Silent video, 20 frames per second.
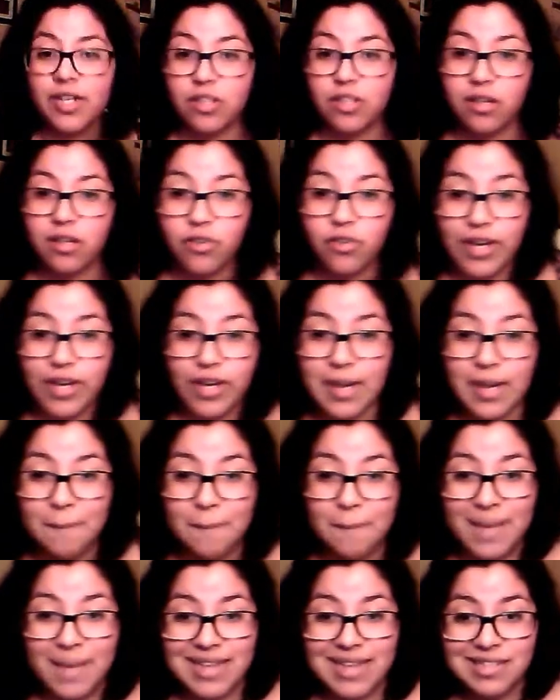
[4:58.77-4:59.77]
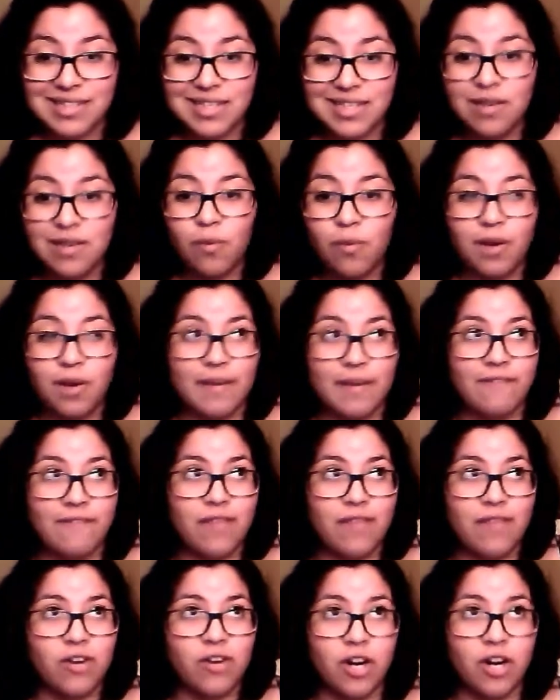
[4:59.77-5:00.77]
Green and Banksy, one of my favorite
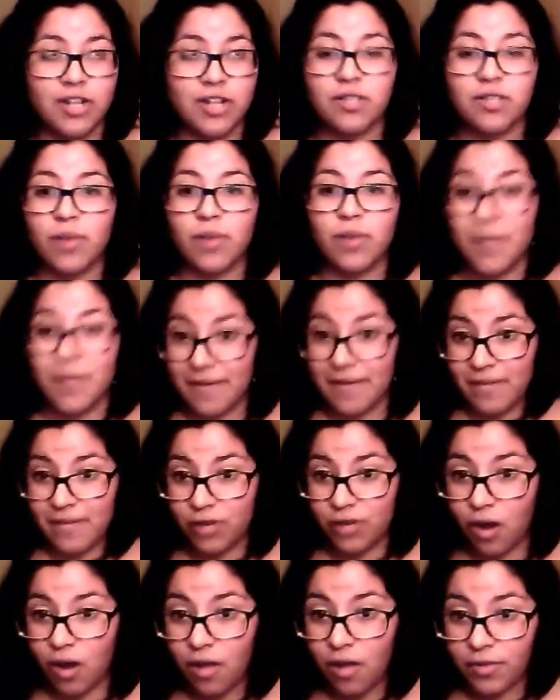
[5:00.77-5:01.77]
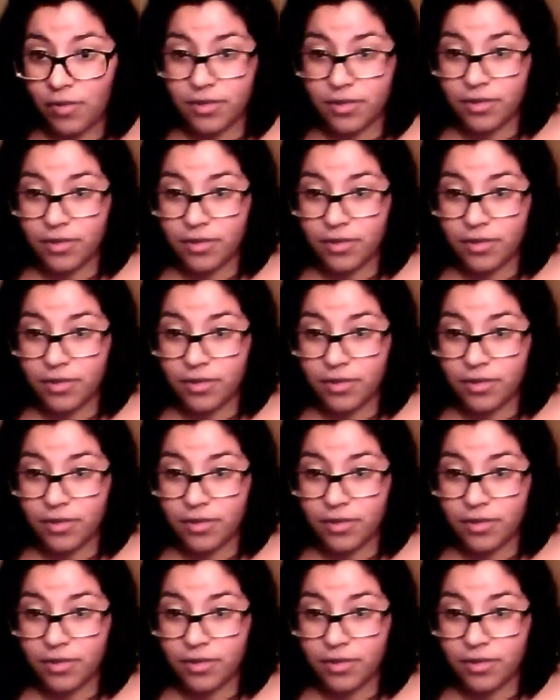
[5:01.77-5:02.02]
artists and one of my favorite authors.